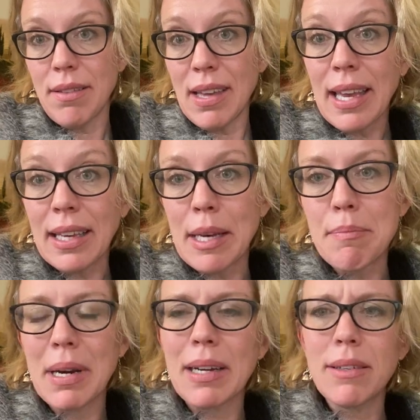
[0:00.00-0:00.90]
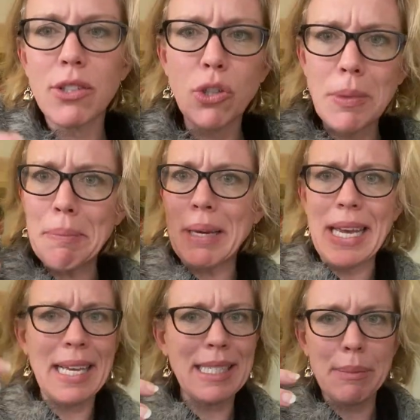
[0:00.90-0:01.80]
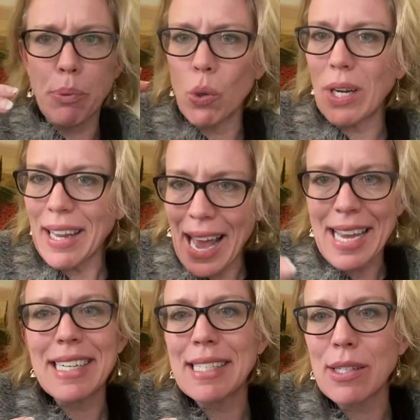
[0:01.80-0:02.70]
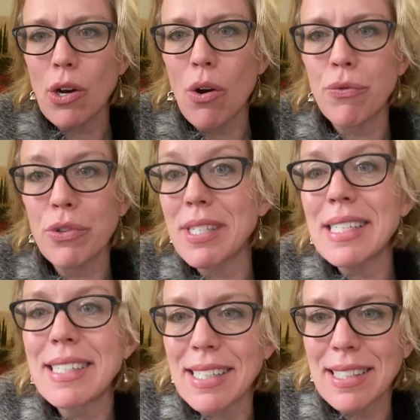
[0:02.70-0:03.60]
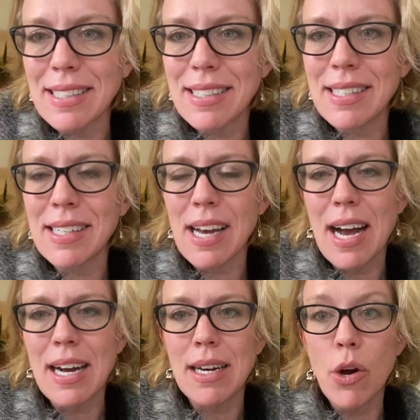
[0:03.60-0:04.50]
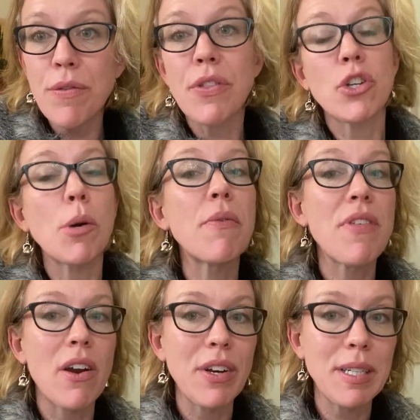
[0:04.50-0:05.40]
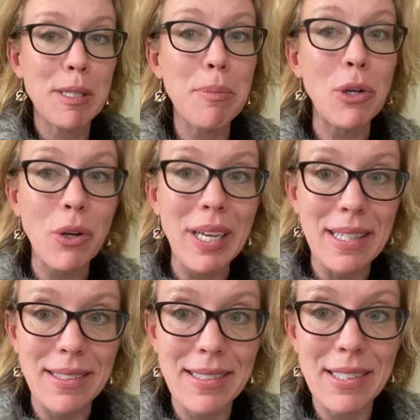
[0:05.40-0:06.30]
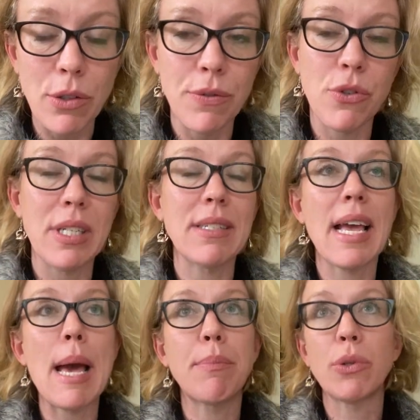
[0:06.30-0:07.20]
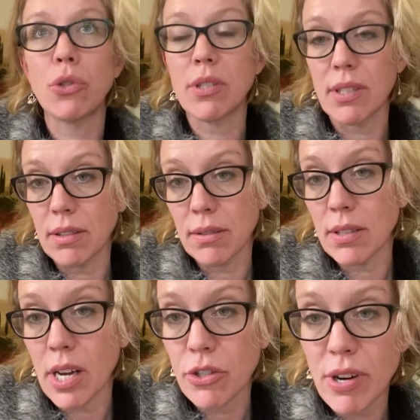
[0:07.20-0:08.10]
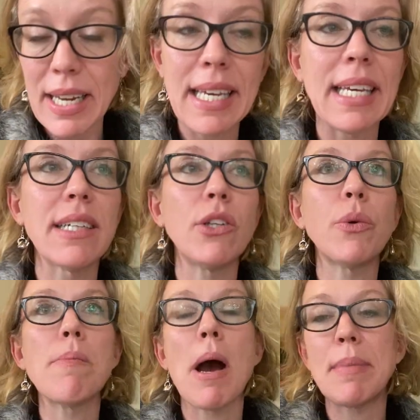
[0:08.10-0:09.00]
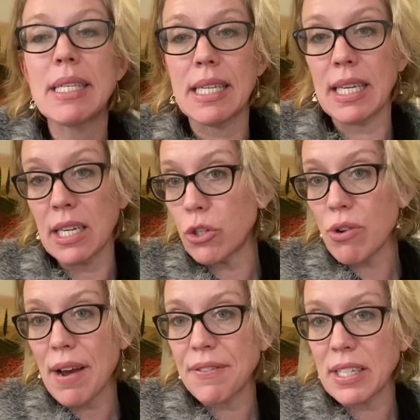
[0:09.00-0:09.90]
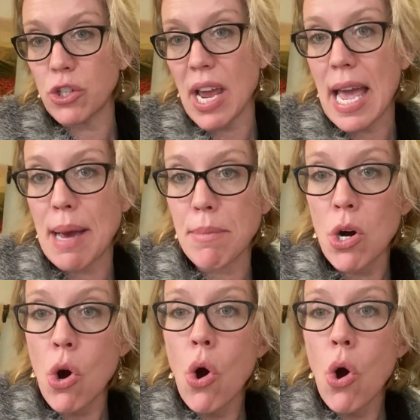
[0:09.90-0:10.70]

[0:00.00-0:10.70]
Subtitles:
thing, but human beings put layers of resistance over the top of their experience. For example, just a little sidetrack here, we might be sitting in a traffic jam,